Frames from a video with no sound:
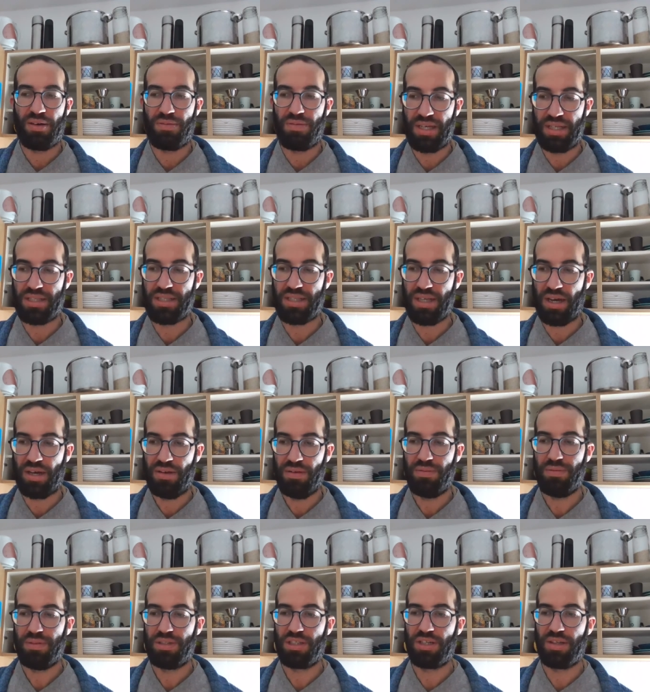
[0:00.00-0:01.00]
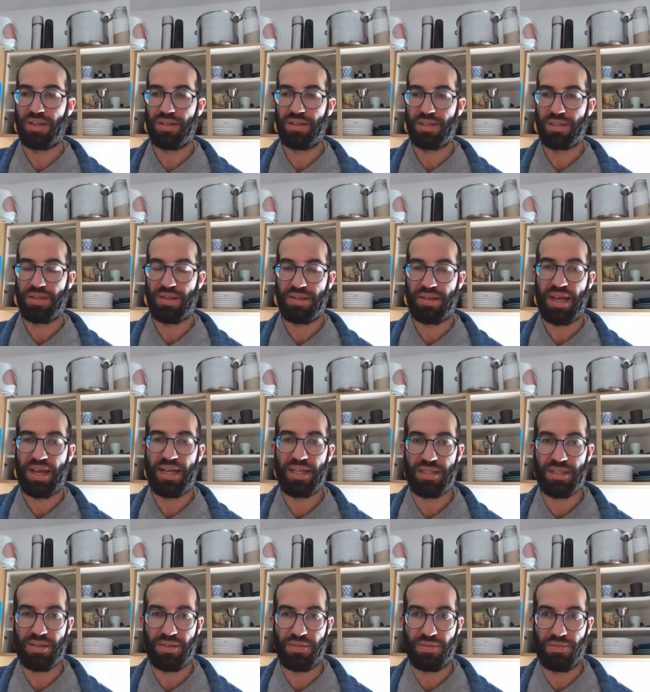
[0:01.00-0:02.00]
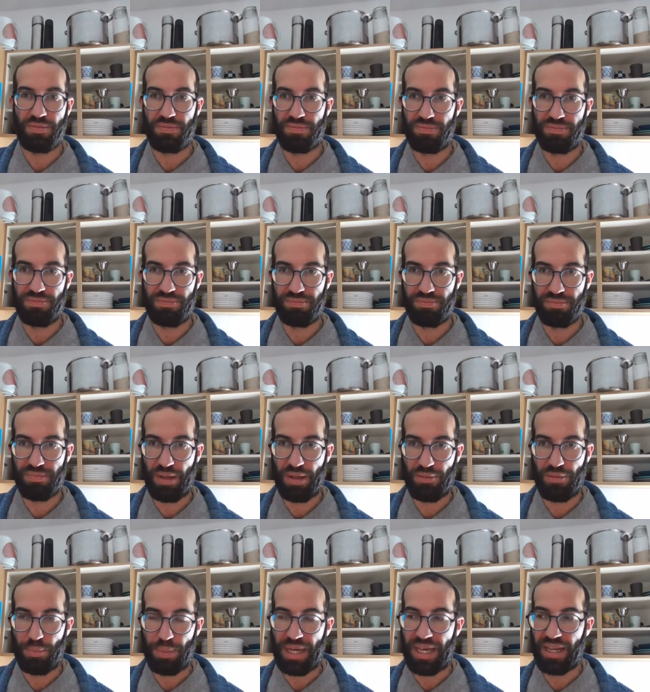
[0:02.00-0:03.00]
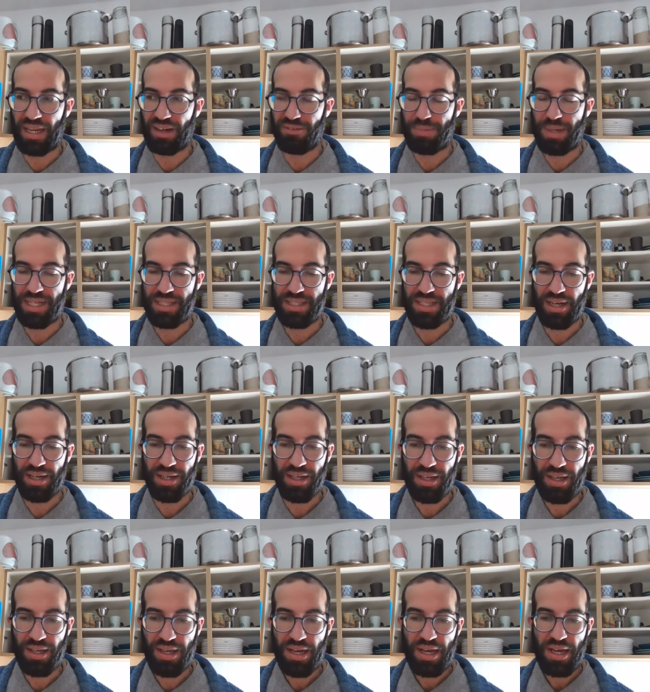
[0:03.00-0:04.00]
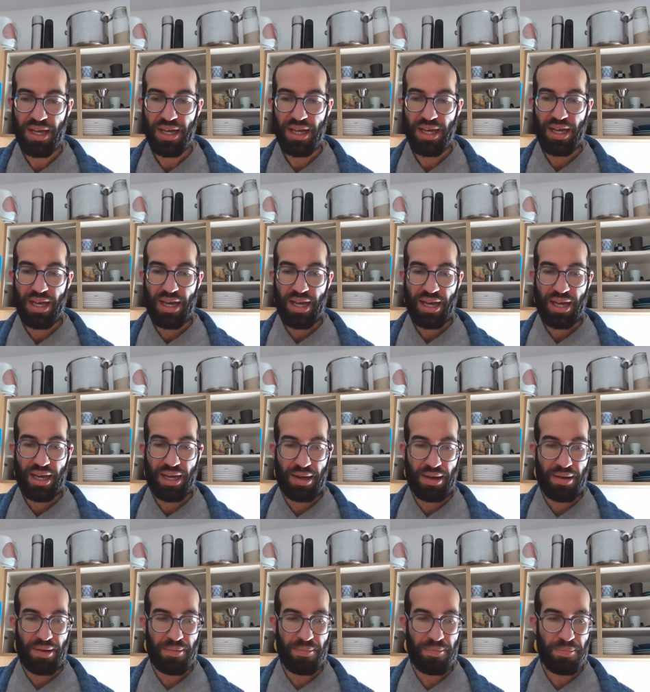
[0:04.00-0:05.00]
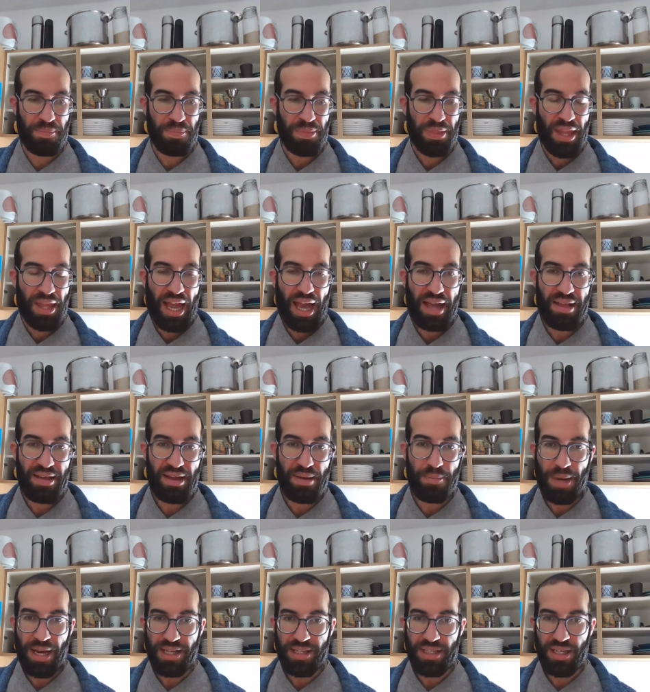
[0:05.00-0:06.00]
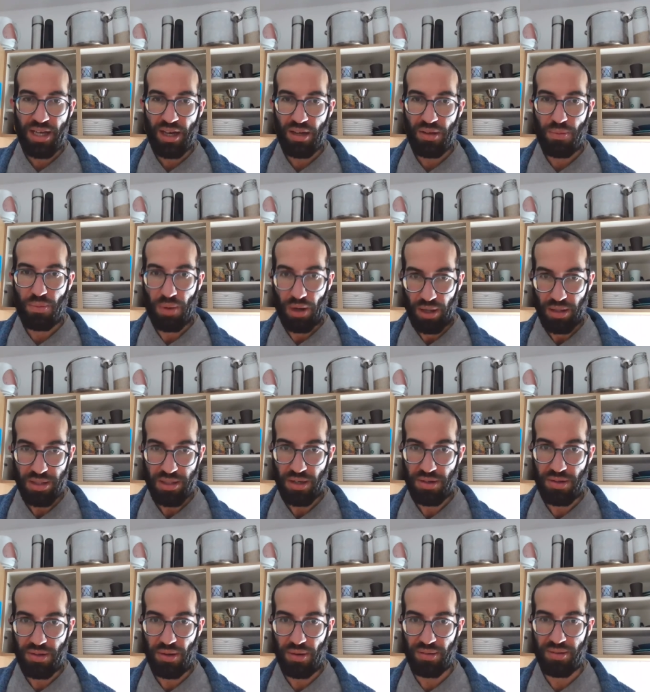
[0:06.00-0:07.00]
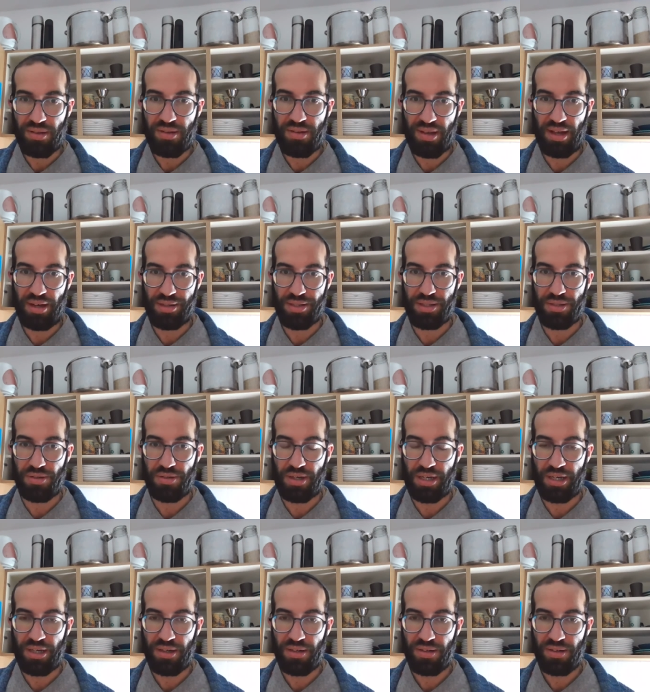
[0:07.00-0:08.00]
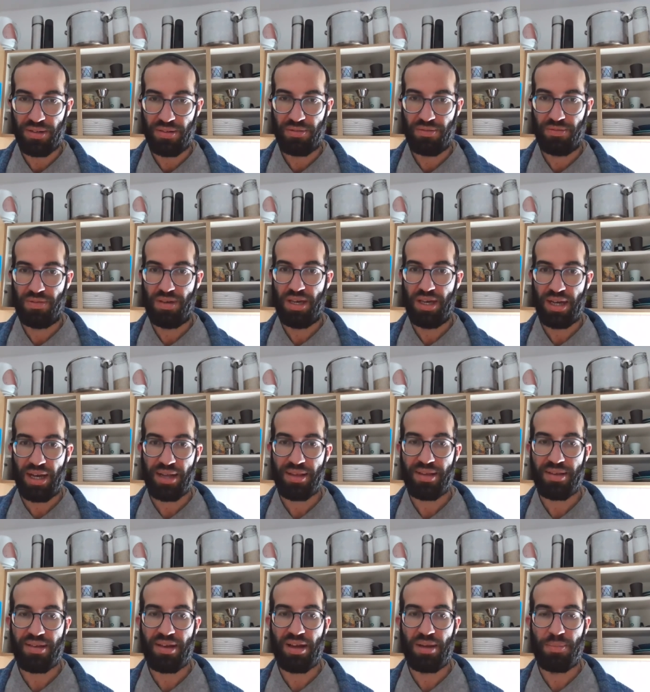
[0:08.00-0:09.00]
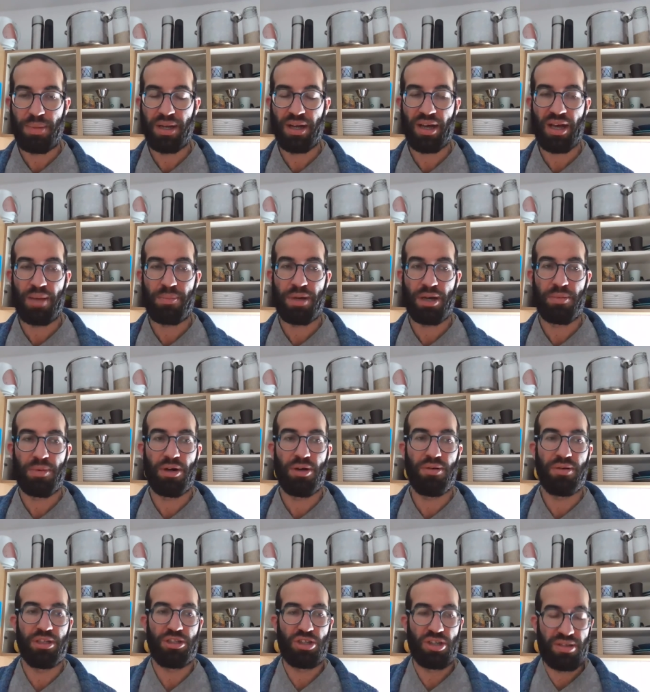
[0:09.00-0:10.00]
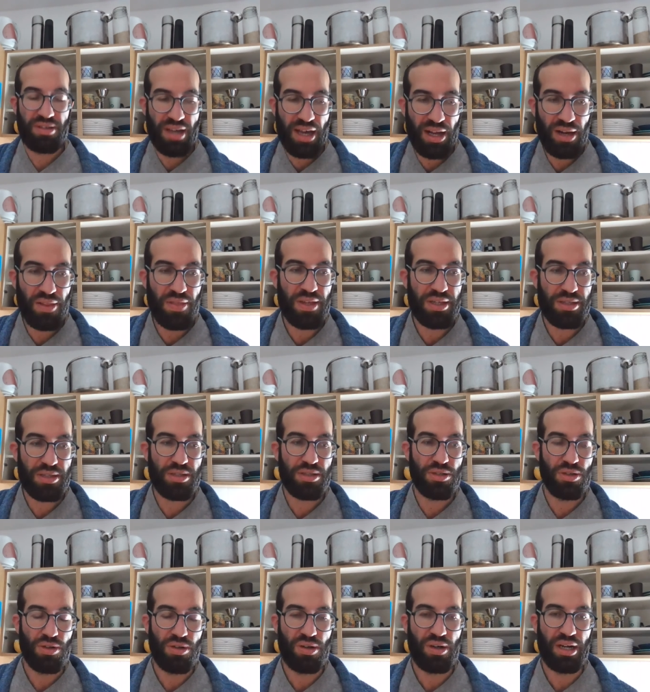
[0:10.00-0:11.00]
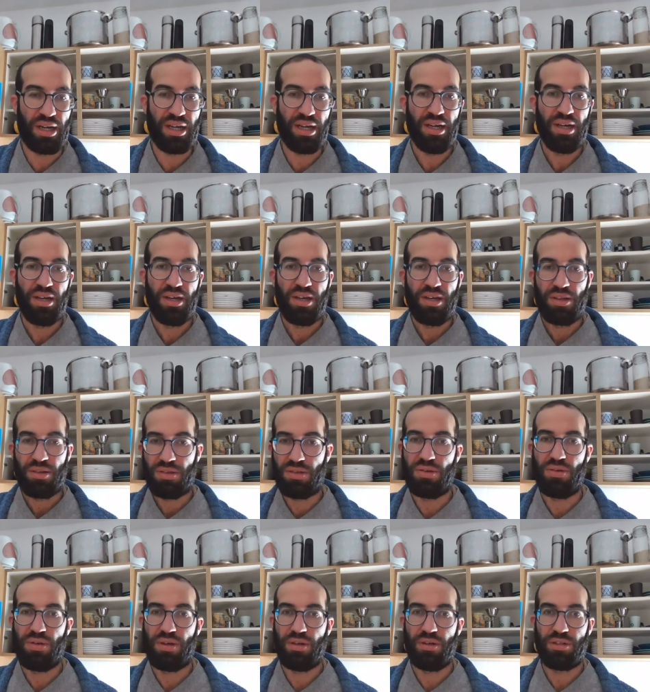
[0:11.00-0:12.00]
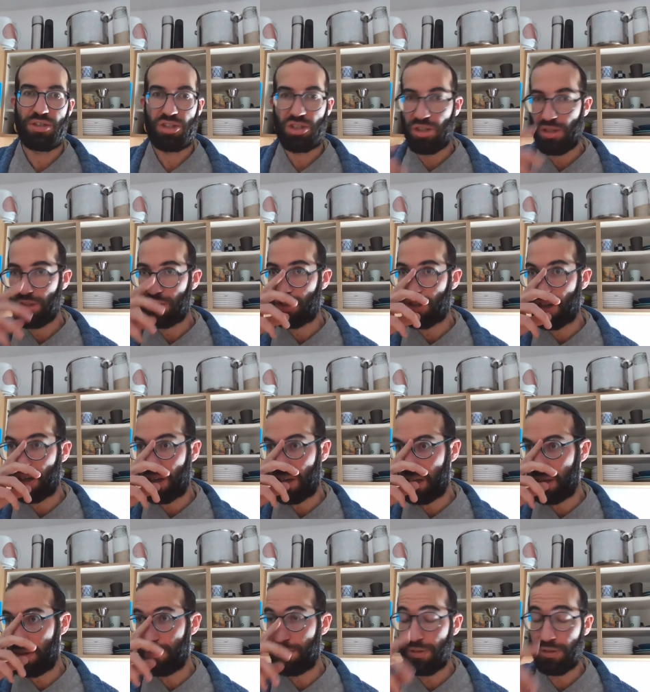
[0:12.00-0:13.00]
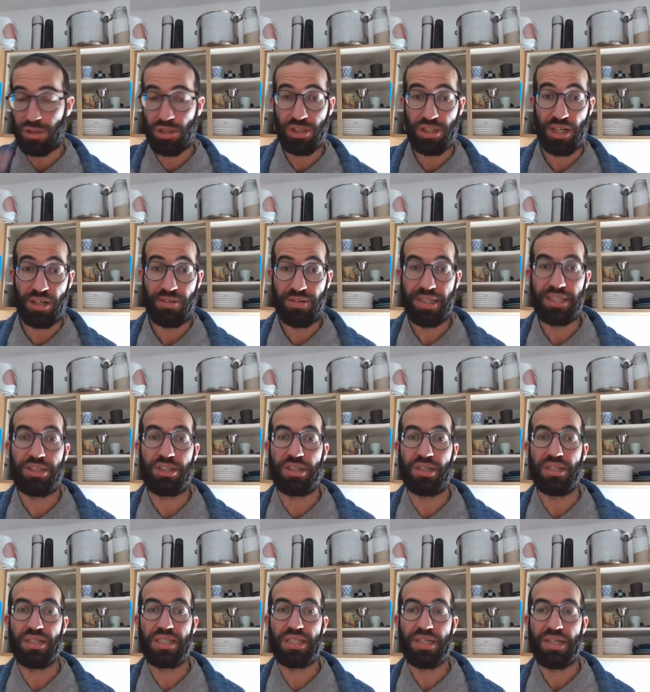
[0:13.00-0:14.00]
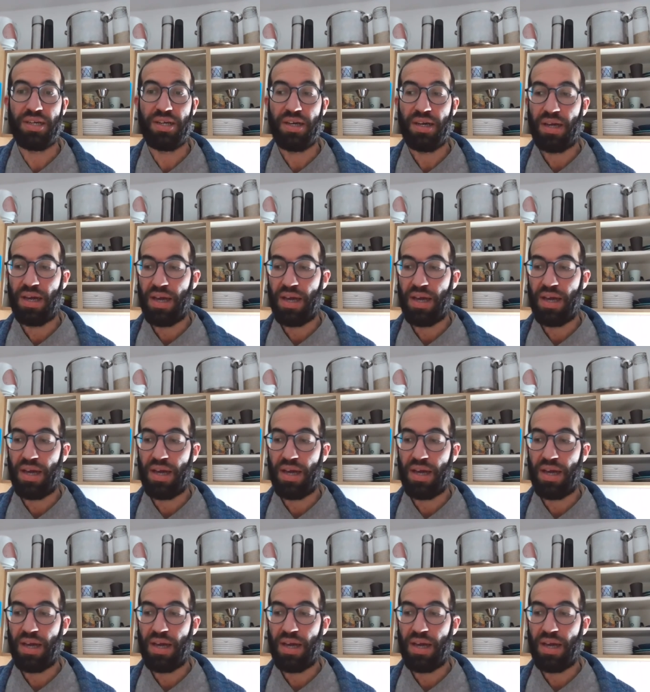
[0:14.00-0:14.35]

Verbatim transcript: of Nisan, which is the days of, of the beginning of Pesach. Um, and in Pesach, we're also told to tell a story. You should tell this story to your children in future generations.